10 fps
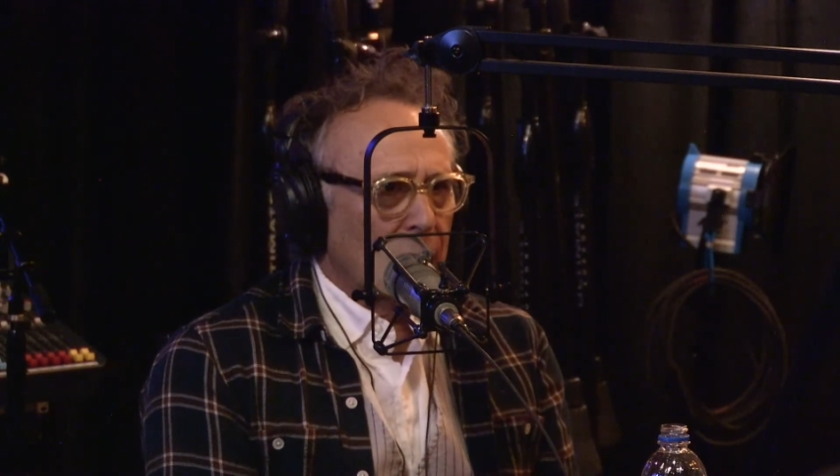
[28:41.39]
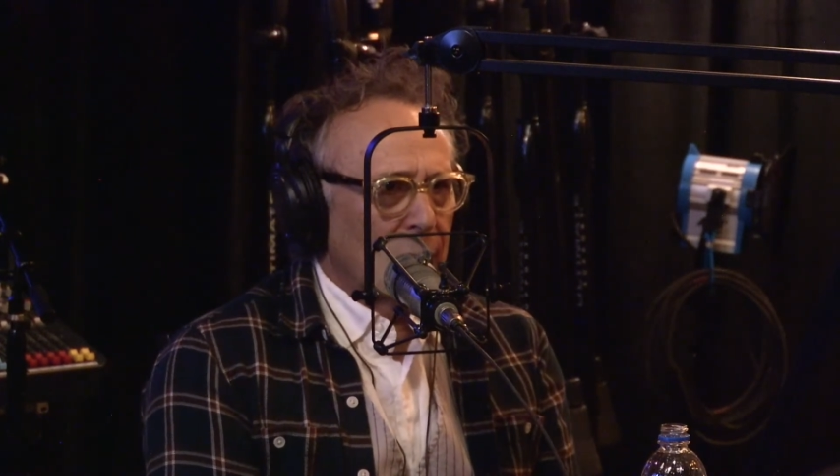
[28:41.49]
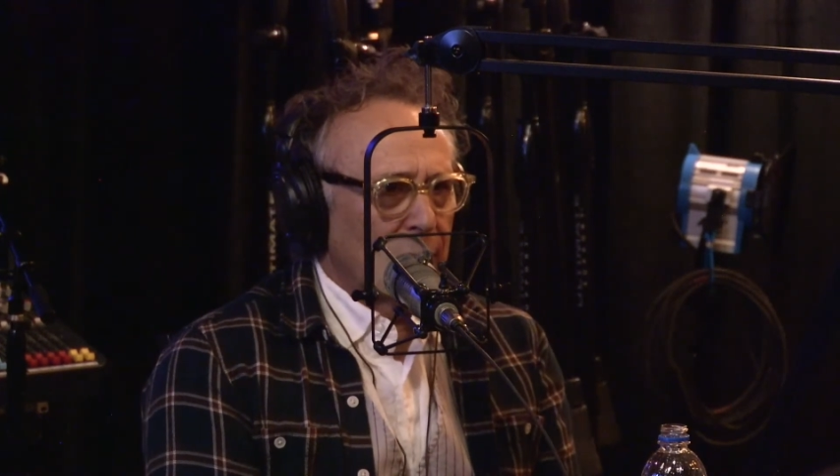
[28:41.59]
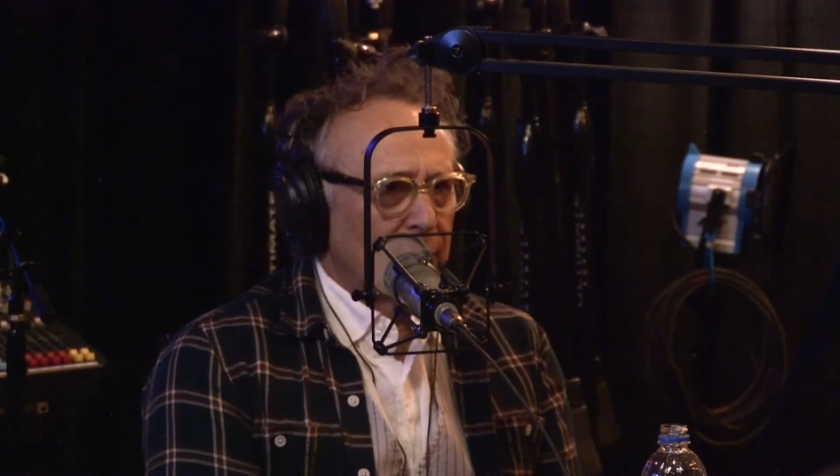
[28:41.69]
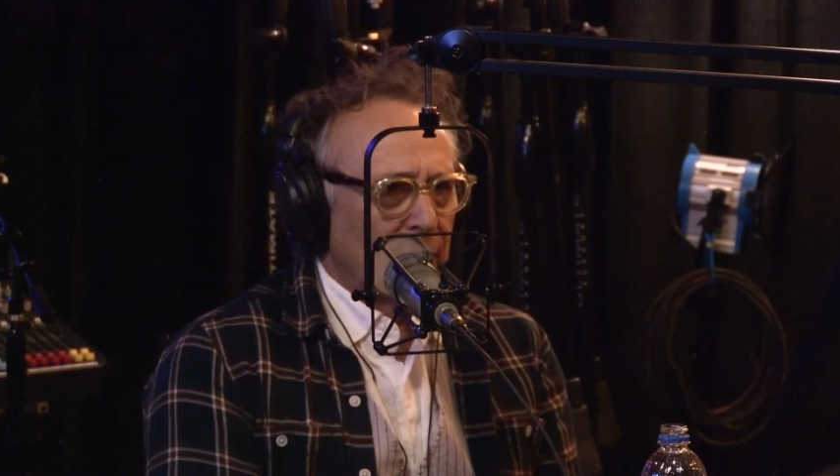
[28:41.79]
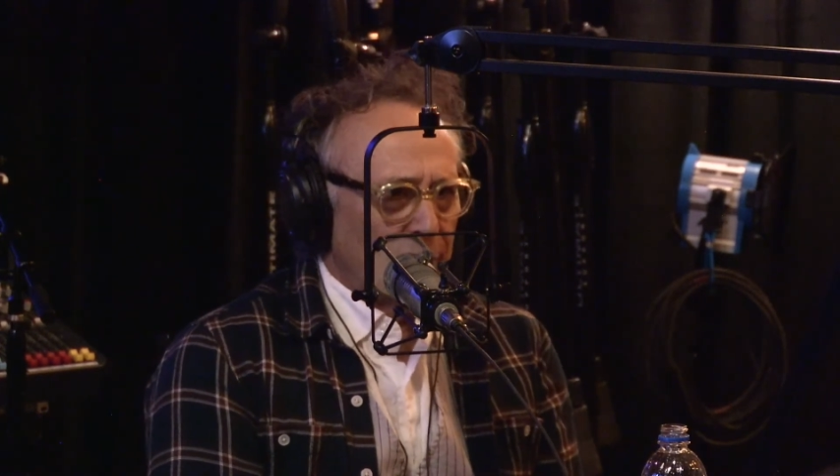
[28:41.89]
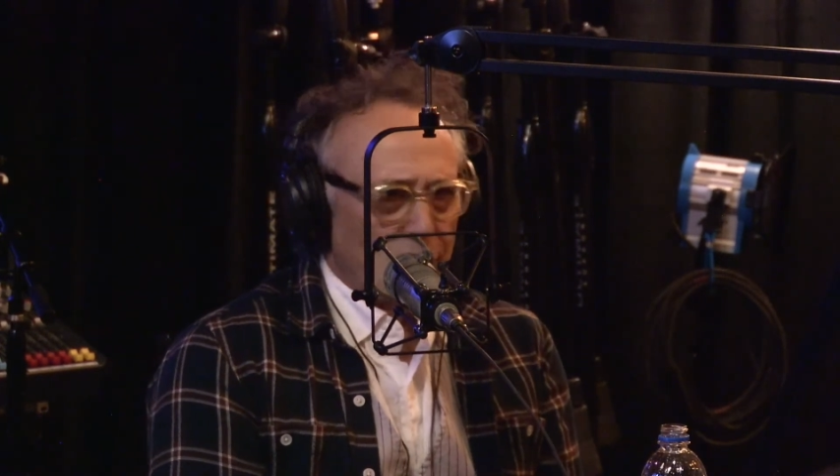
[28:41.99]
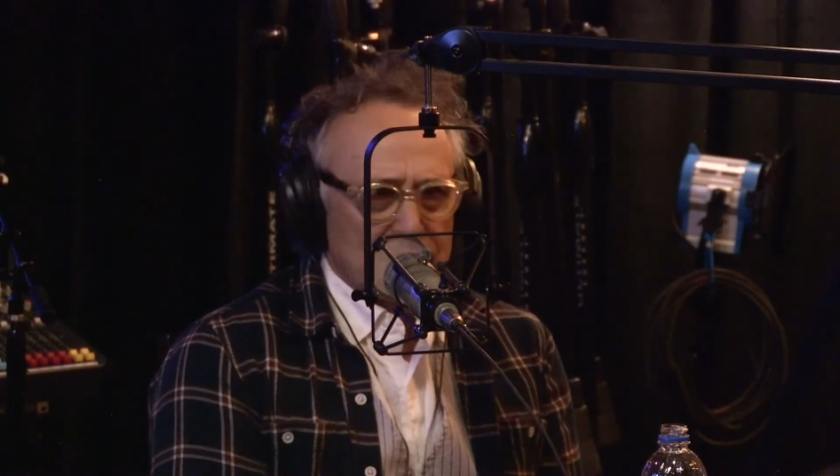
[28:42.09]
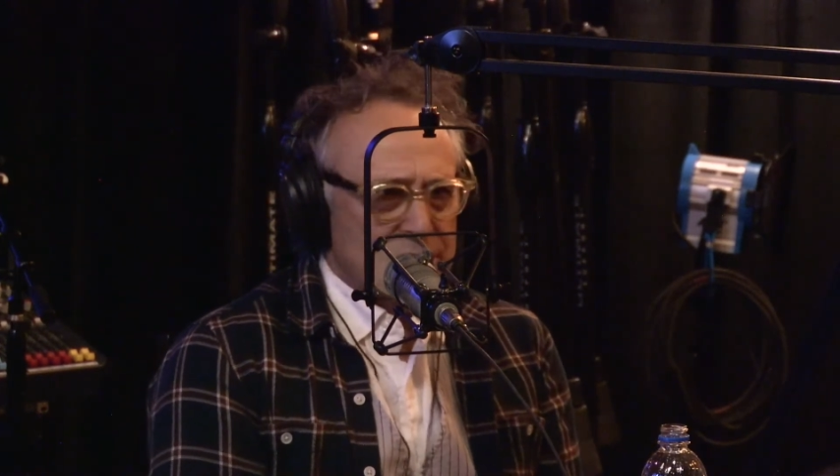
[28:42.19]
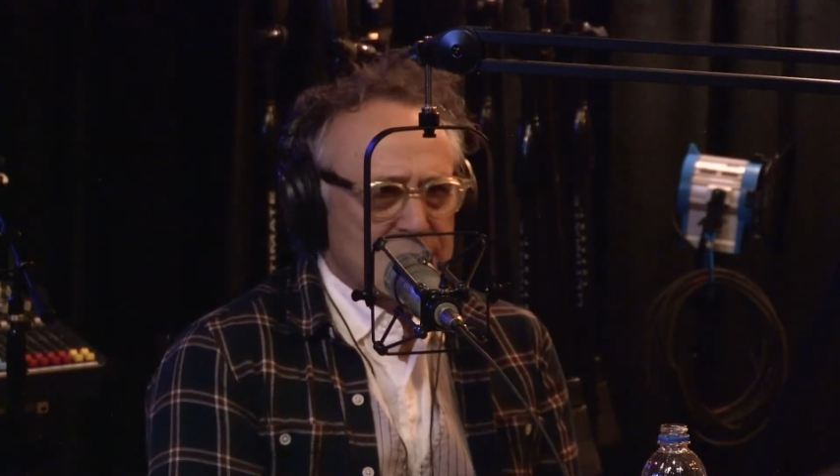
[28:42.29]
and I'd
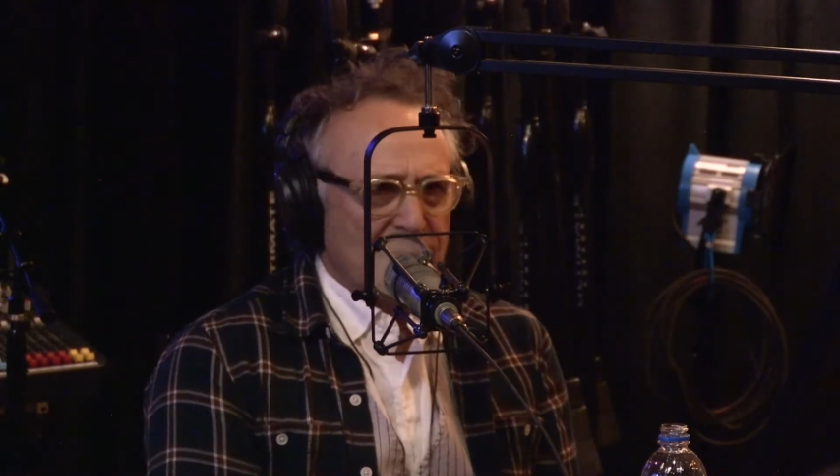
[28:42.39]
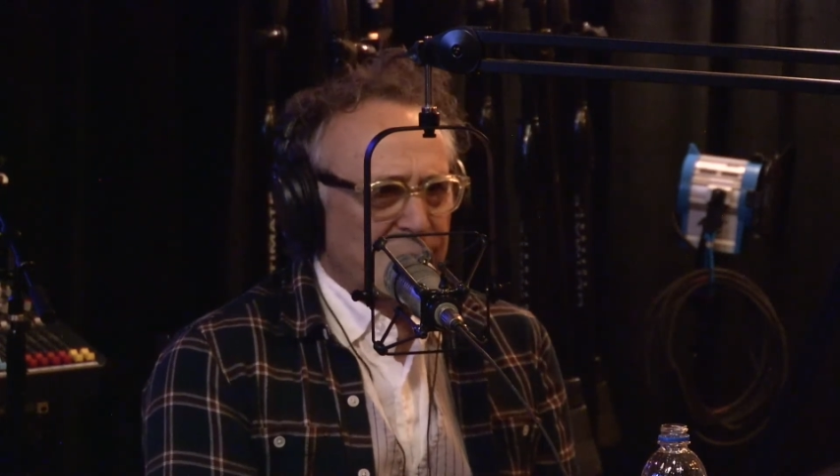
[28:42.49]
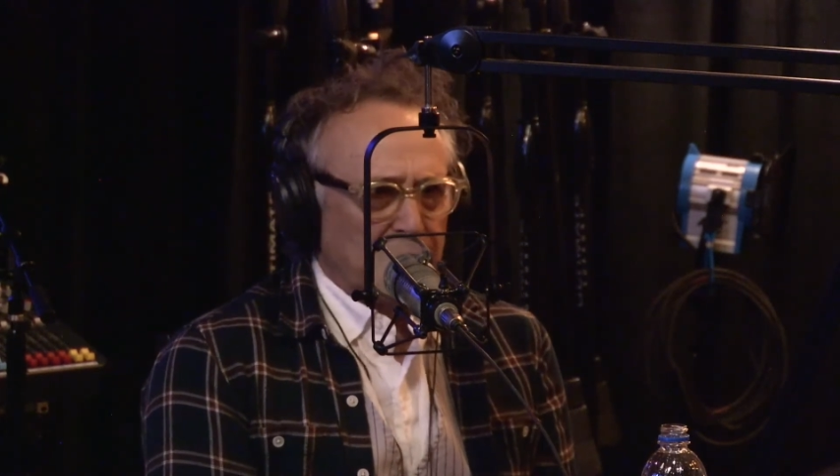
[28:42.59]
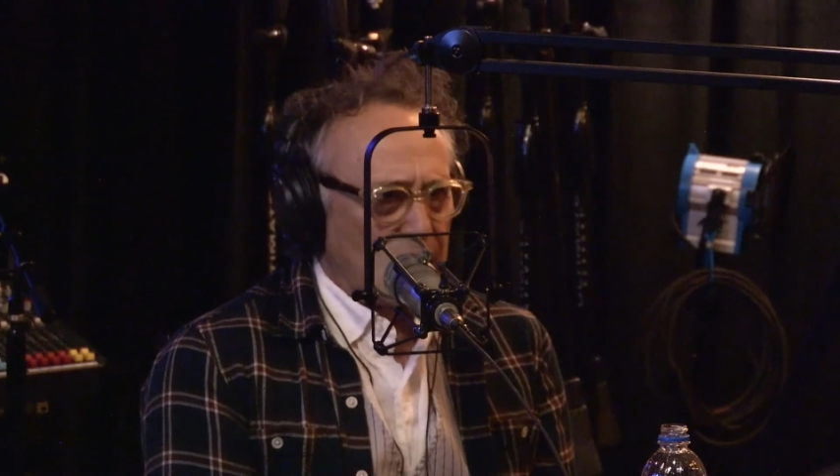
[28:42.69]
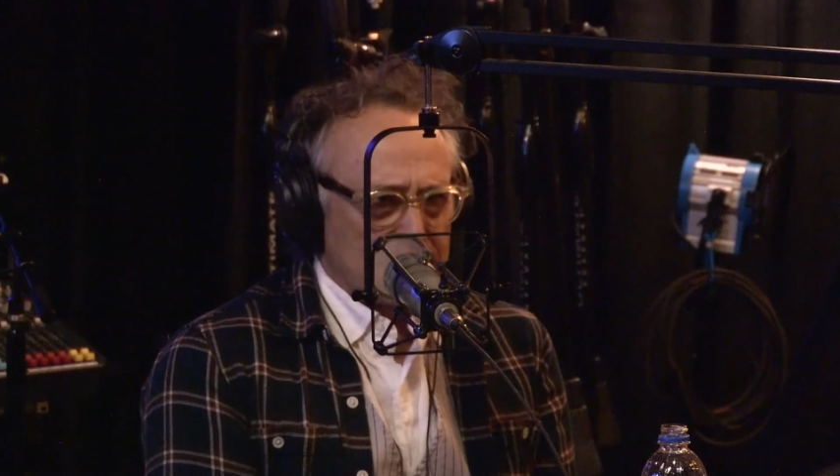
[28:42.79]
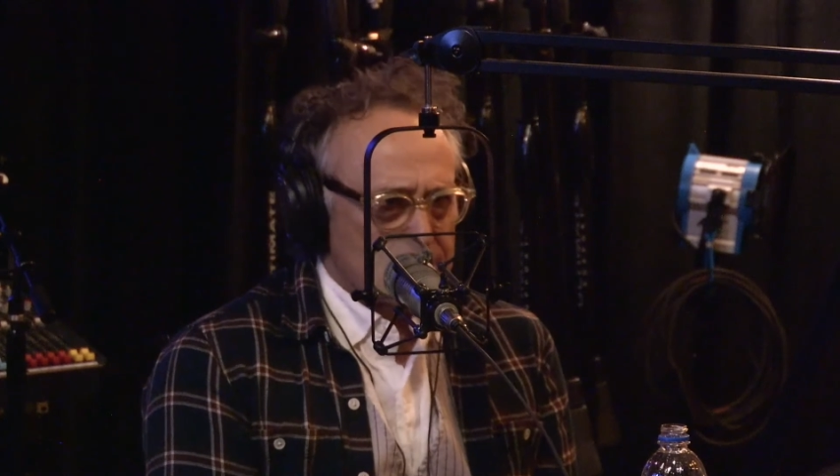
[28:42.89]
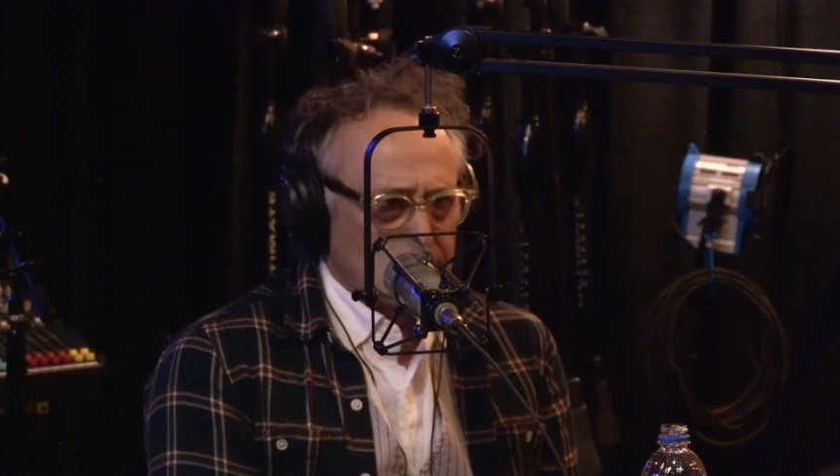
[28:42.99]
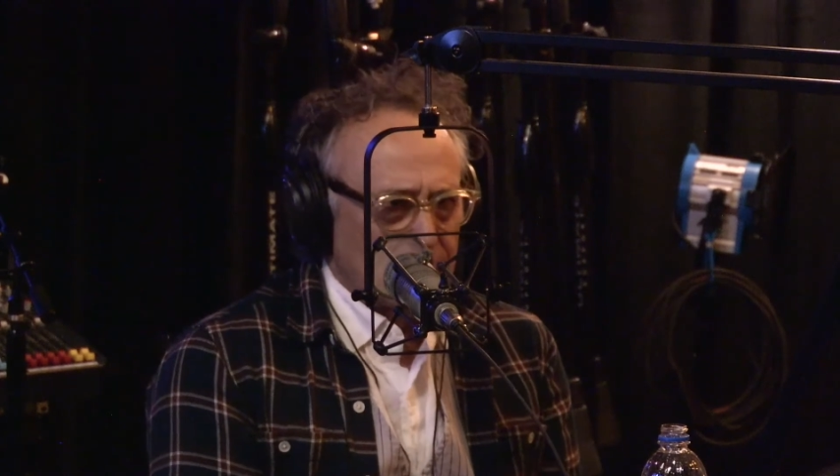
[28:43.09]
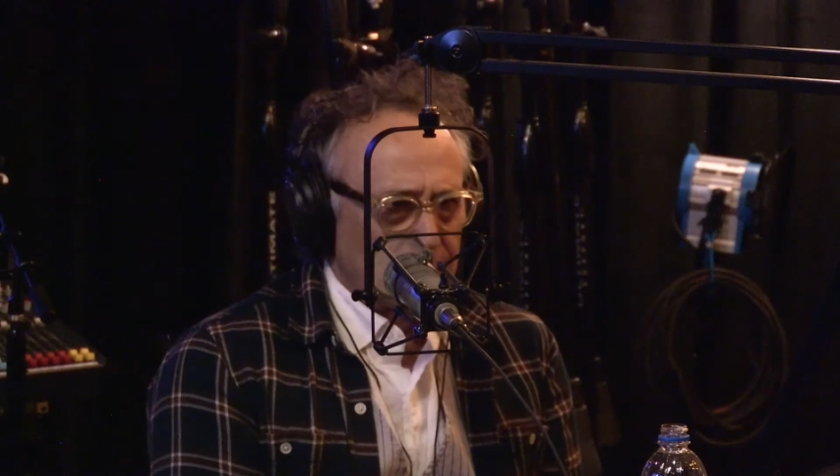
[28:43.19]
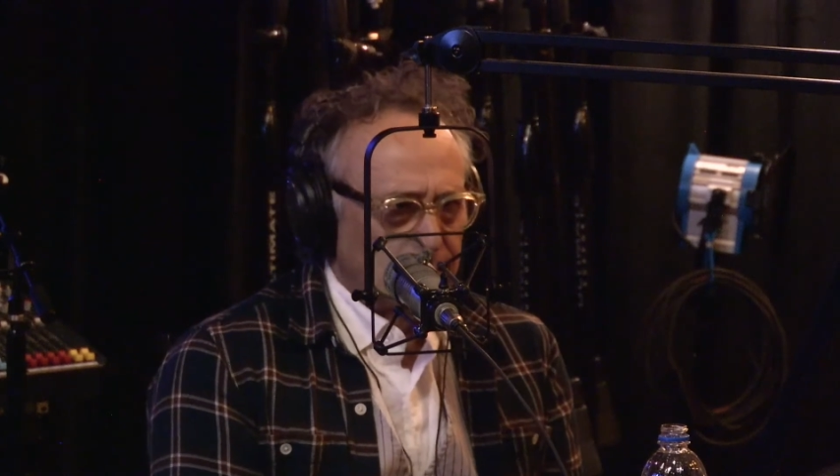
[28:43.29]
run stuff past
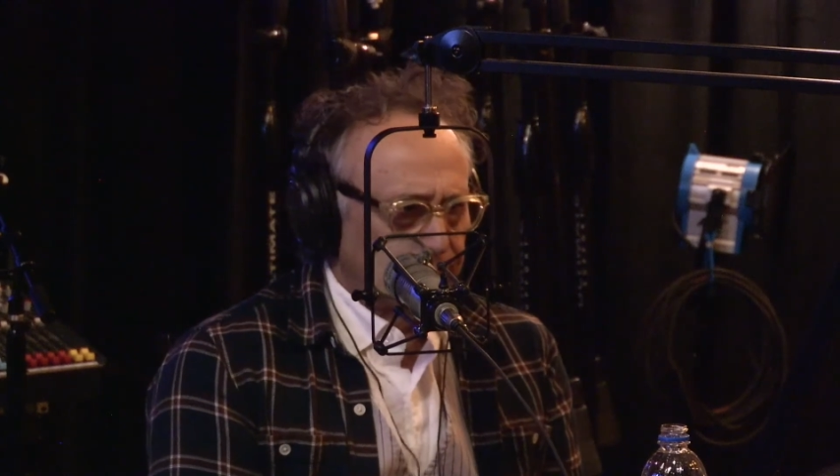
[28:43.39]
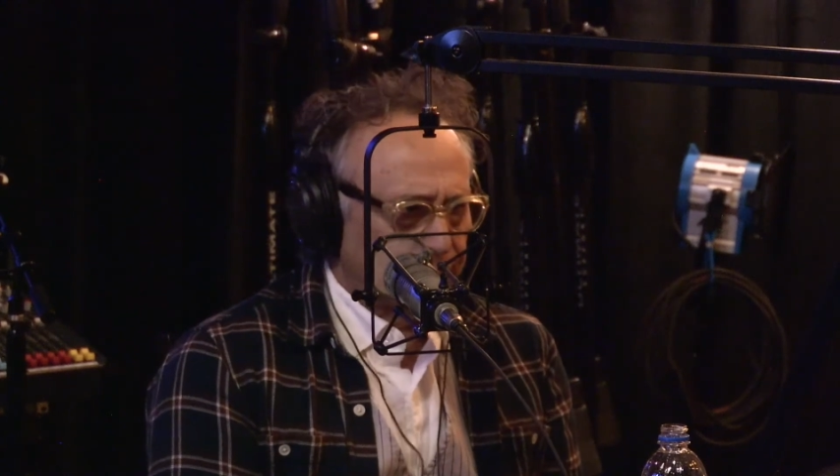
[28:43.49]
her,